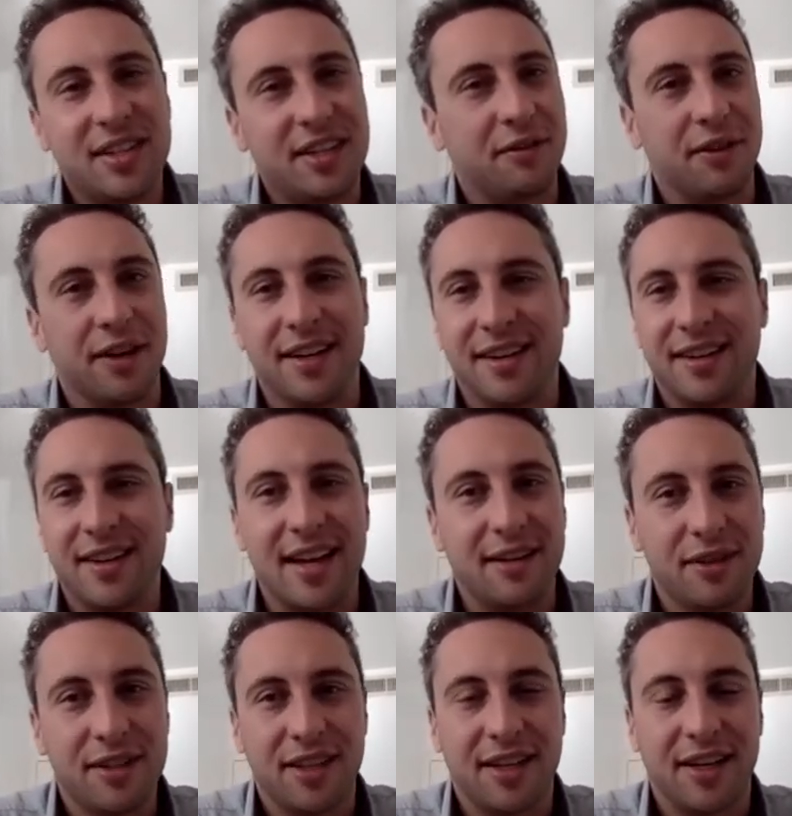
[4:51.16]
a different, yeah,
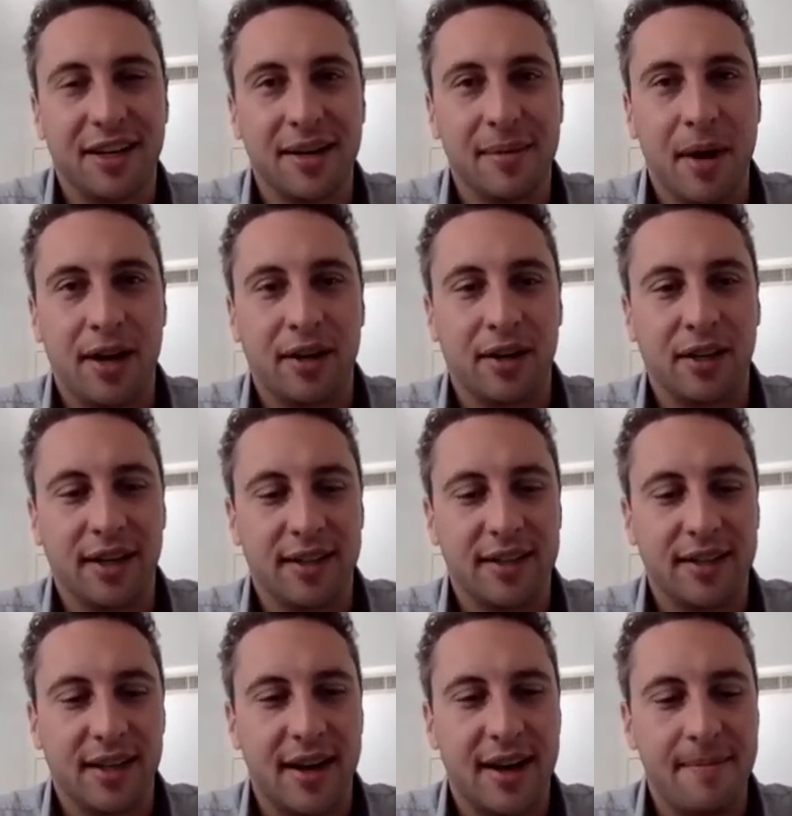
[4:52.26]
different security model, and
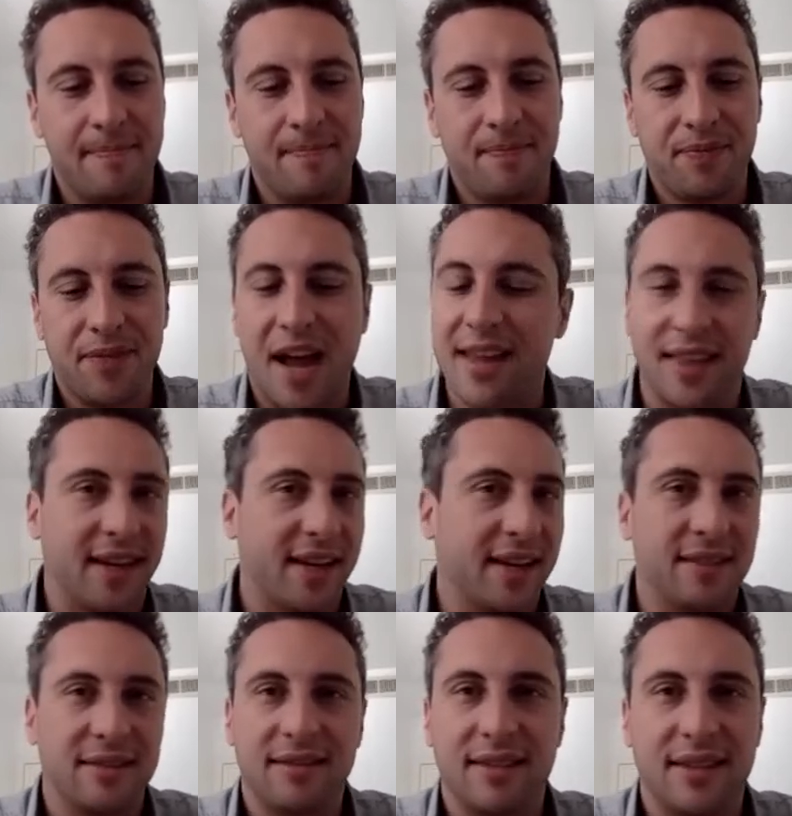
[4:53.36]
um, I think
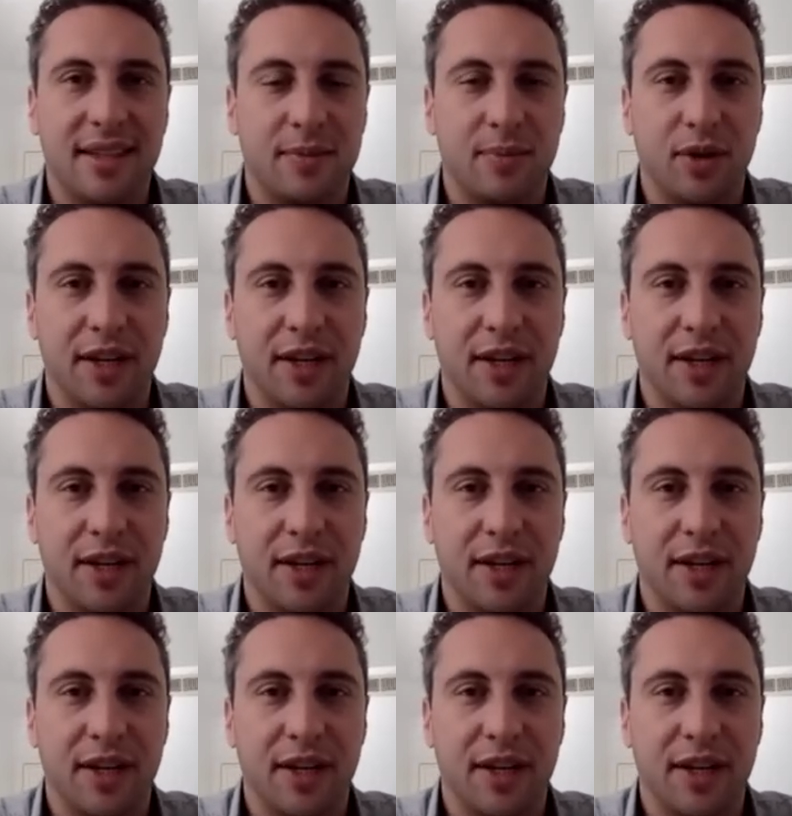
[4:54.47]
it it's pretty